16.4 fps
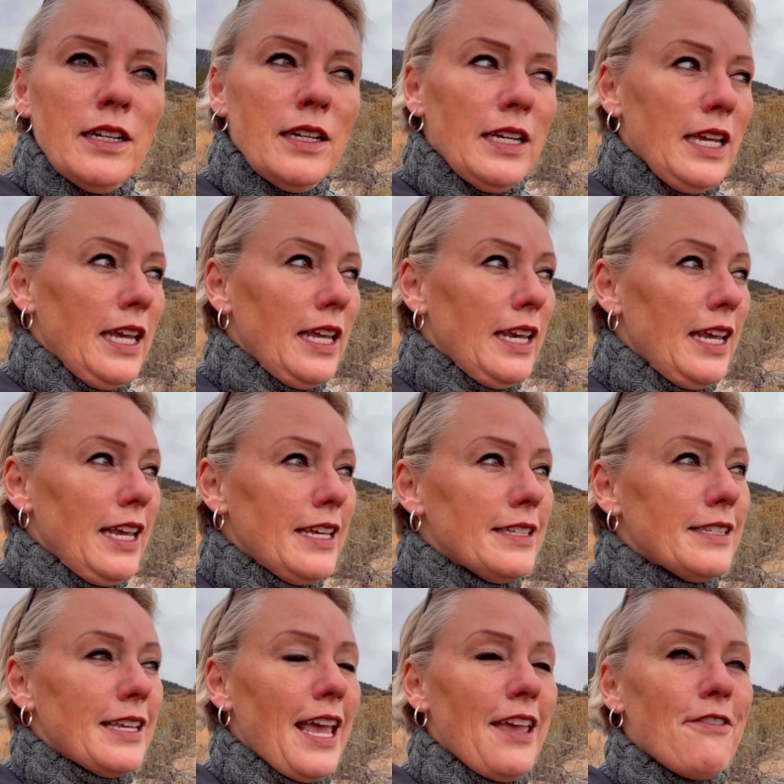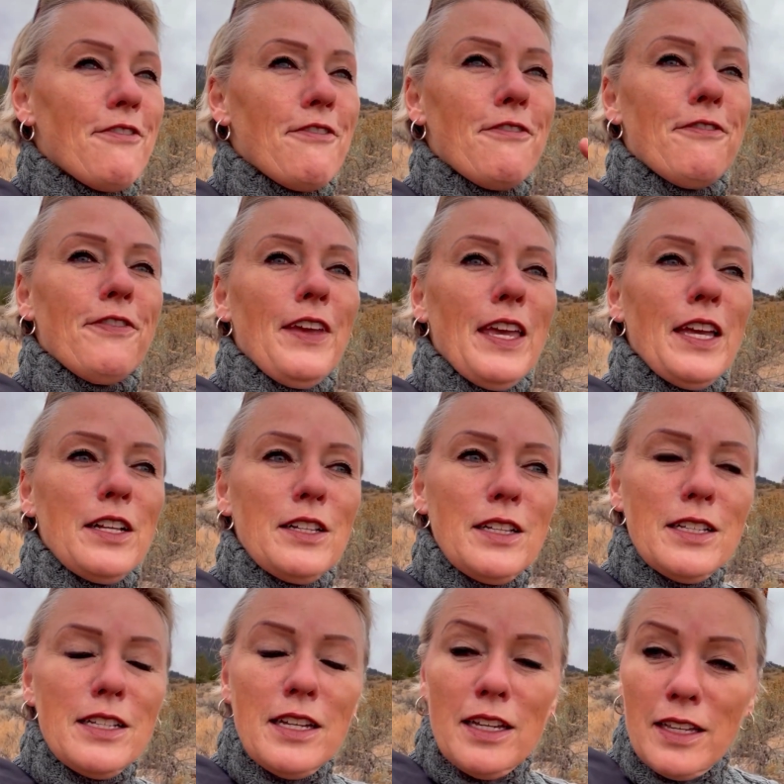It is a
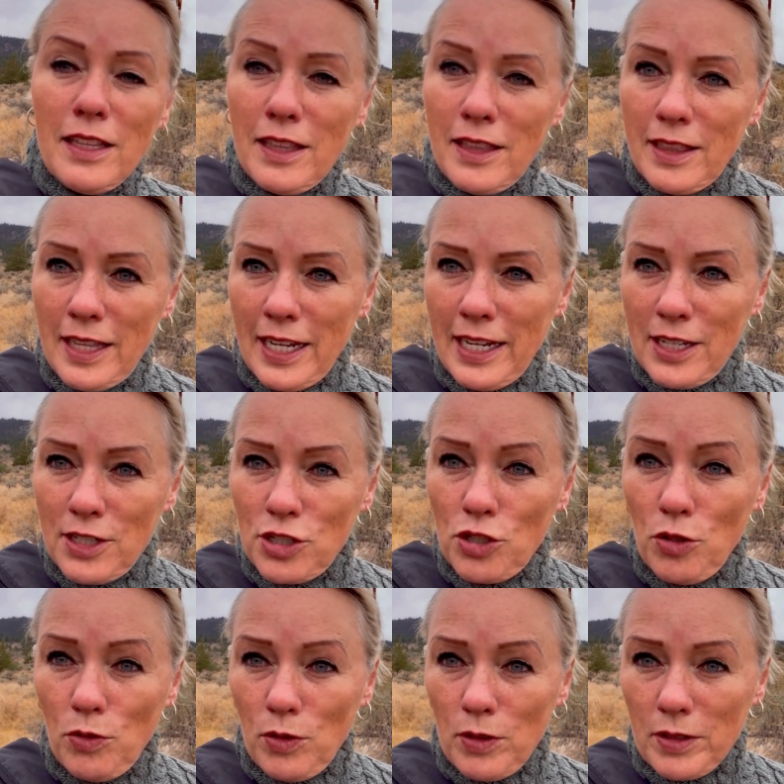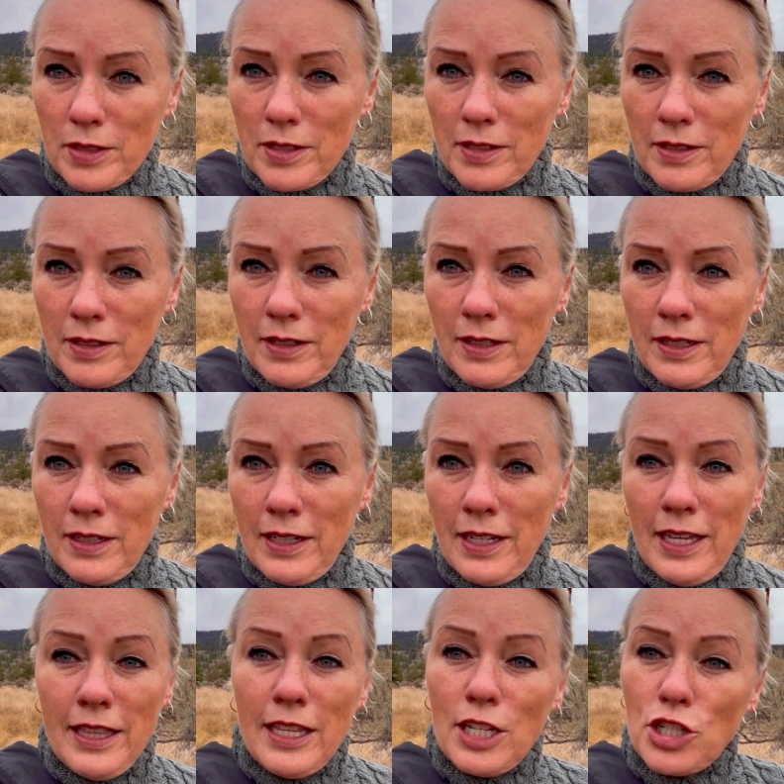field that is yours,
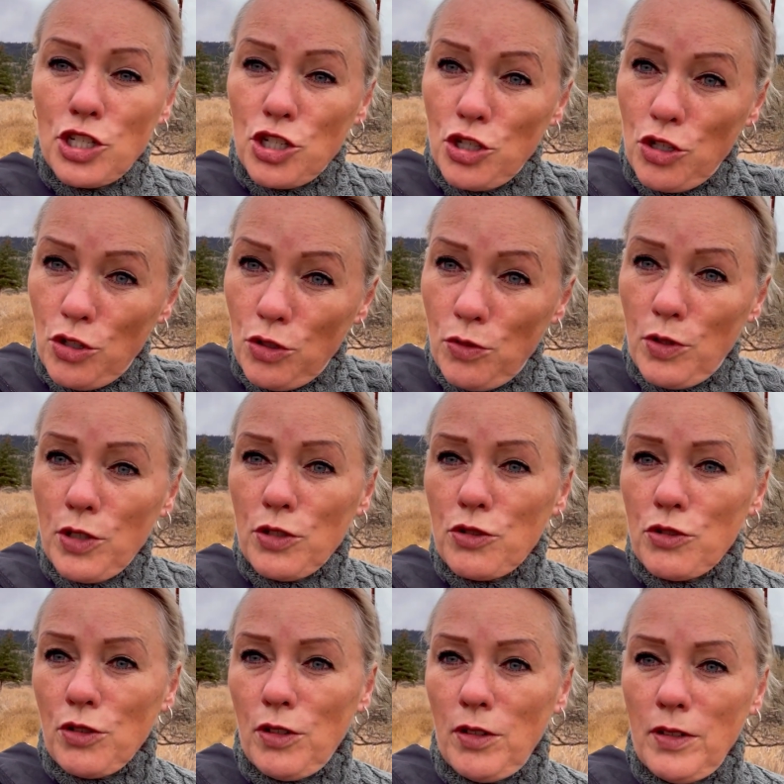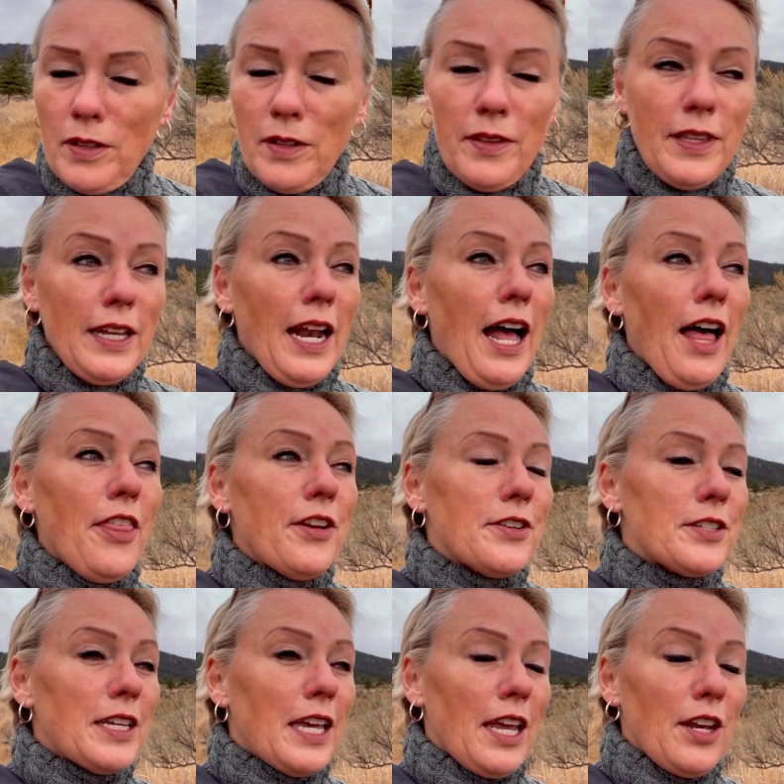that you control, that
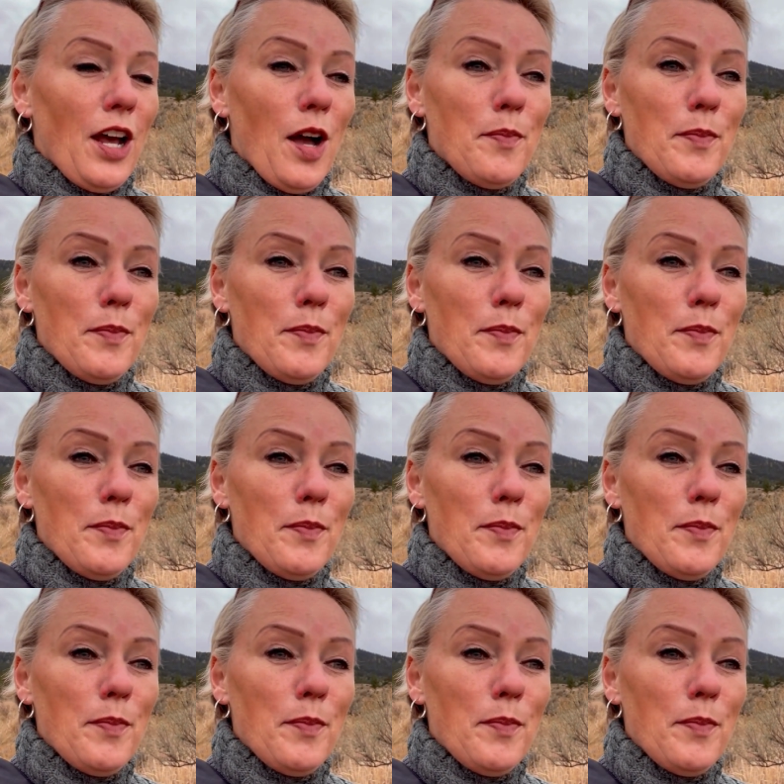others cannot